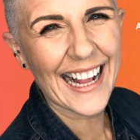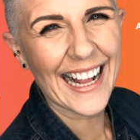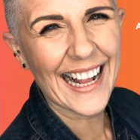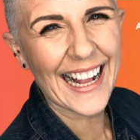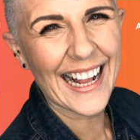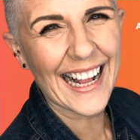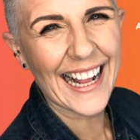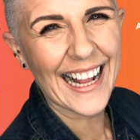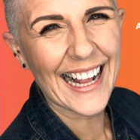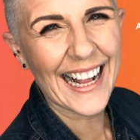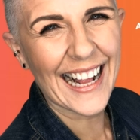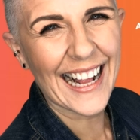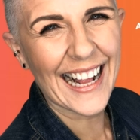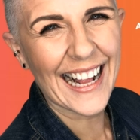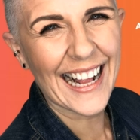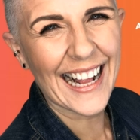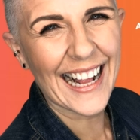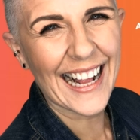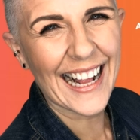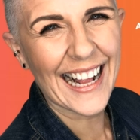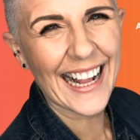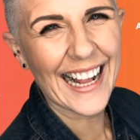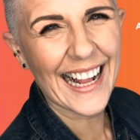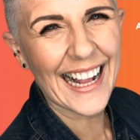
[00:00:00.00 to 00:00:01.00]

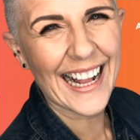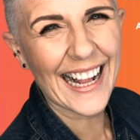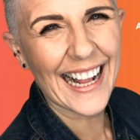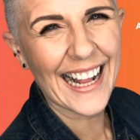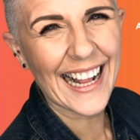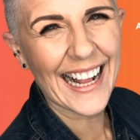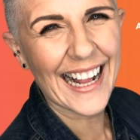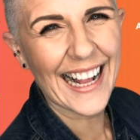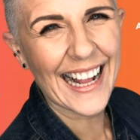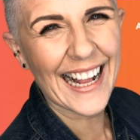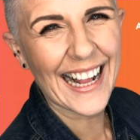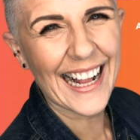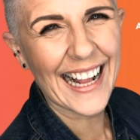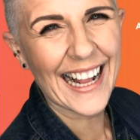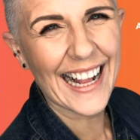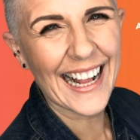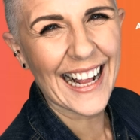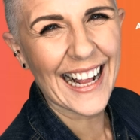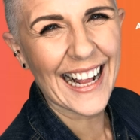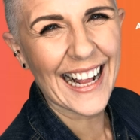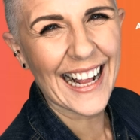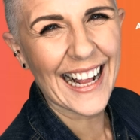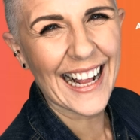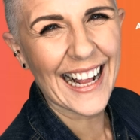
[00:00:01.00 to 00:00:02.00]

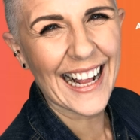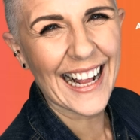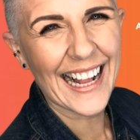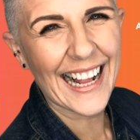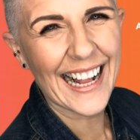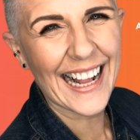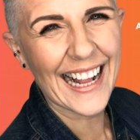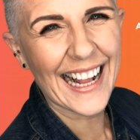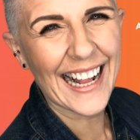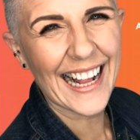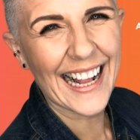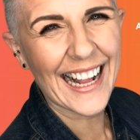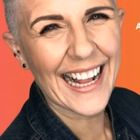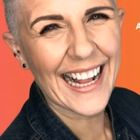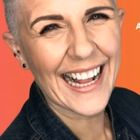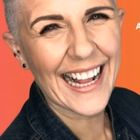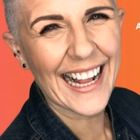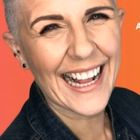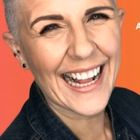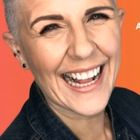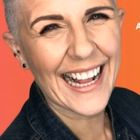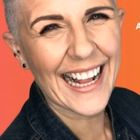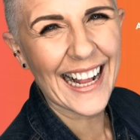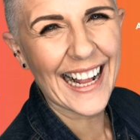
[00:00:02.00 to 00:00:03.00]

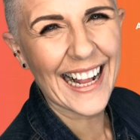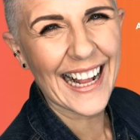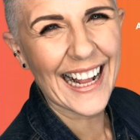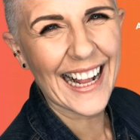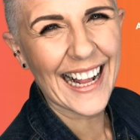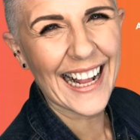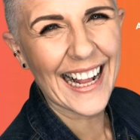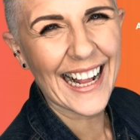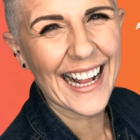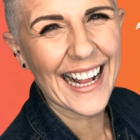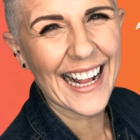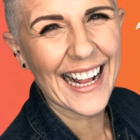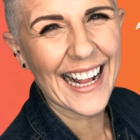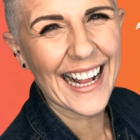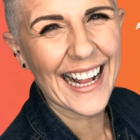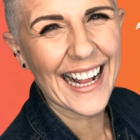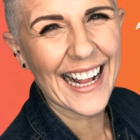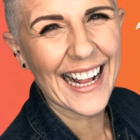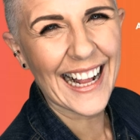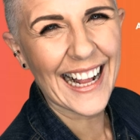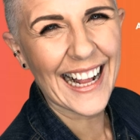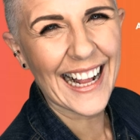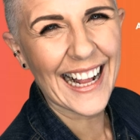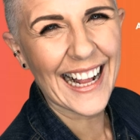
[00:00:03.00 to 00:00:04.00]

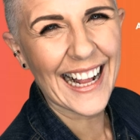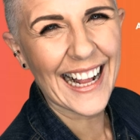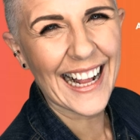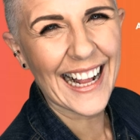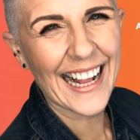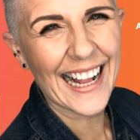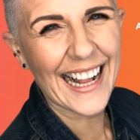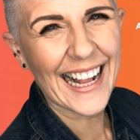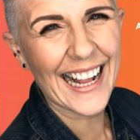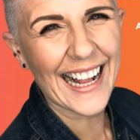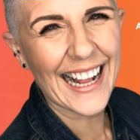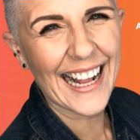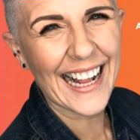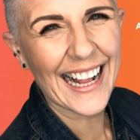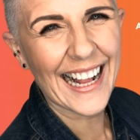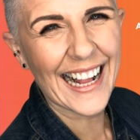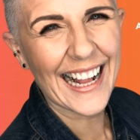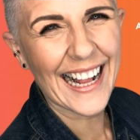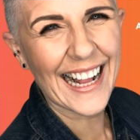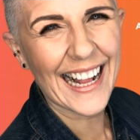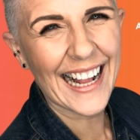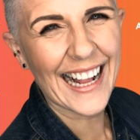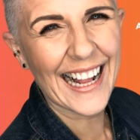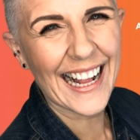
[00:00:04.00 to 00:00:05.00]

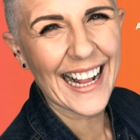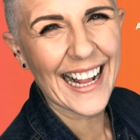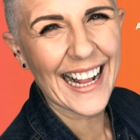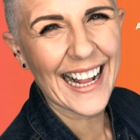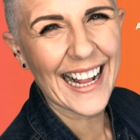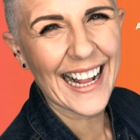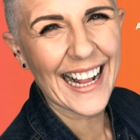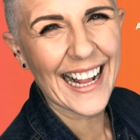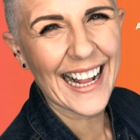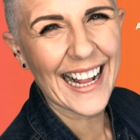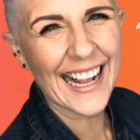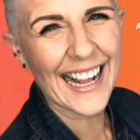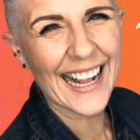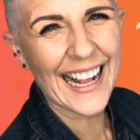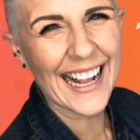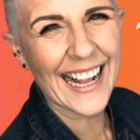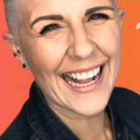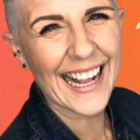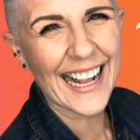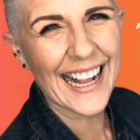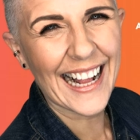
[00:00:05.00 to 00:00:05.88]
(no lip movement)